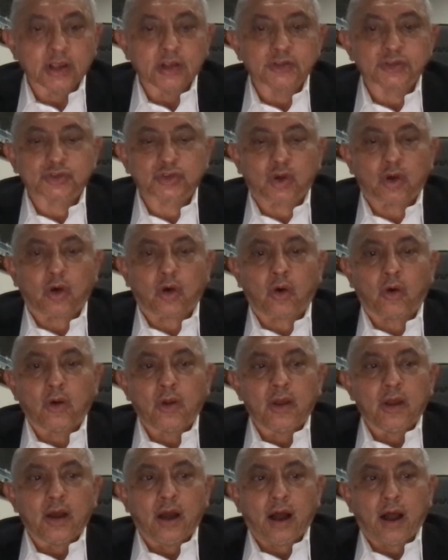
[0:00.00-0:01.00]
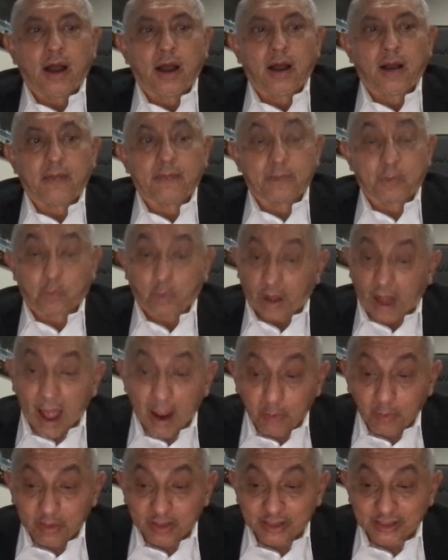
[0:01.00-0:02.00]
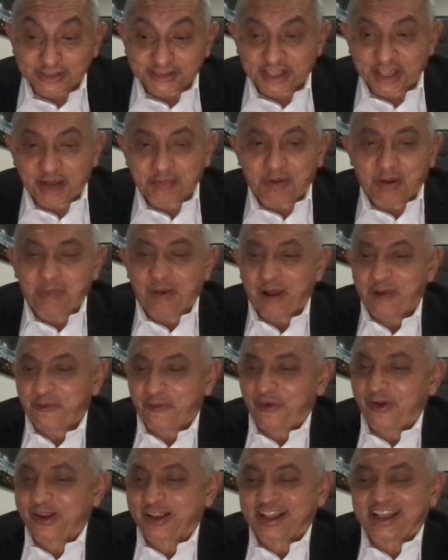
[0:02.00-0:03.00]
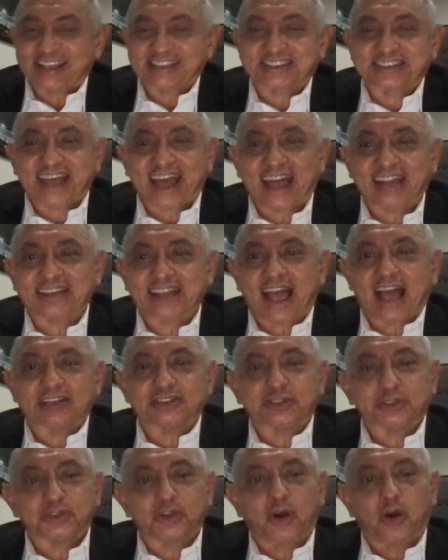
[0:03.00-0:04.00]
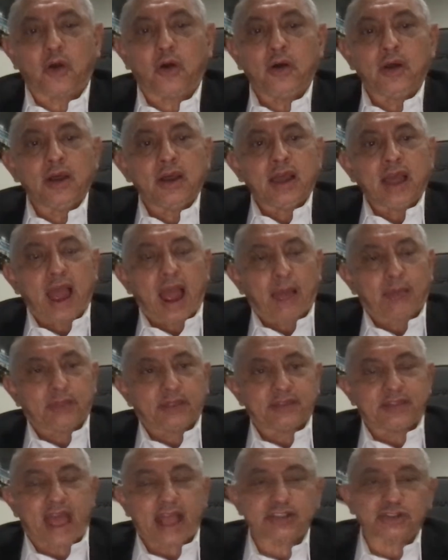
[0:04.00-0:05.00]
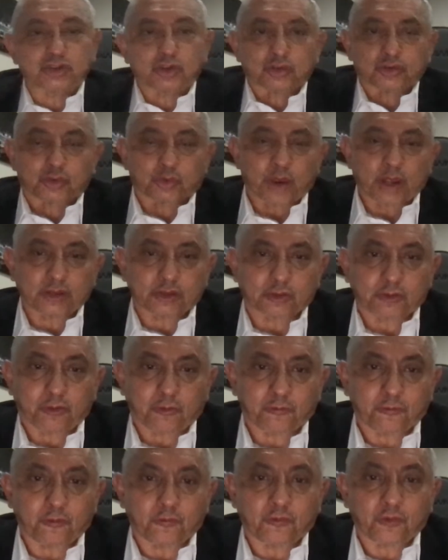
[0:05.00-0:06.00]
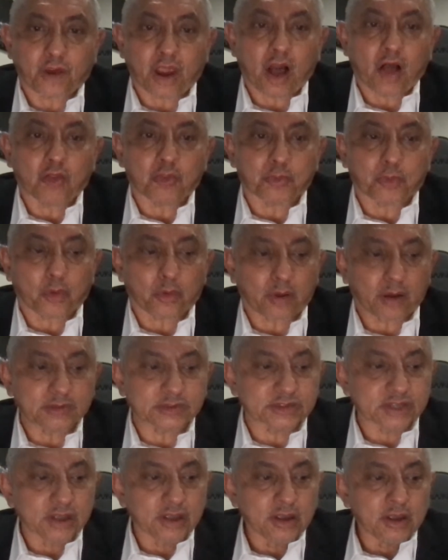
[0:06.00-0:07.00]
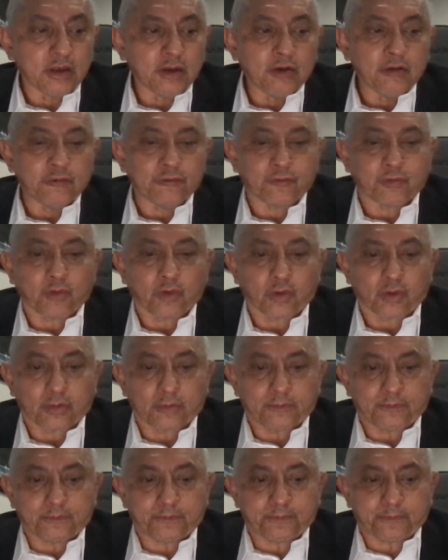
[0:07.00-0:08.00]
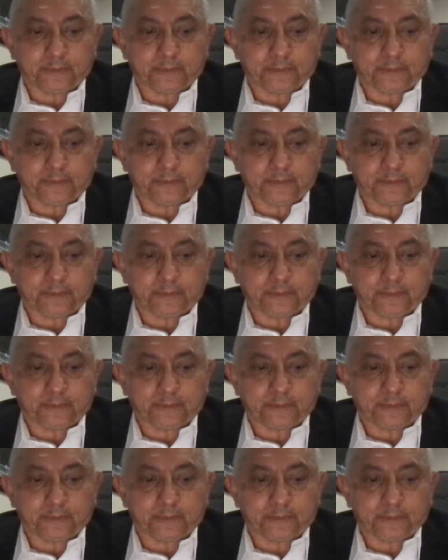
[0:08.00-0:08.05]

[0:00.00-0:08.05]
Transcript: So, what I wanted to say about my work is that, as you know, I'm the National Director for Food for Health Programs for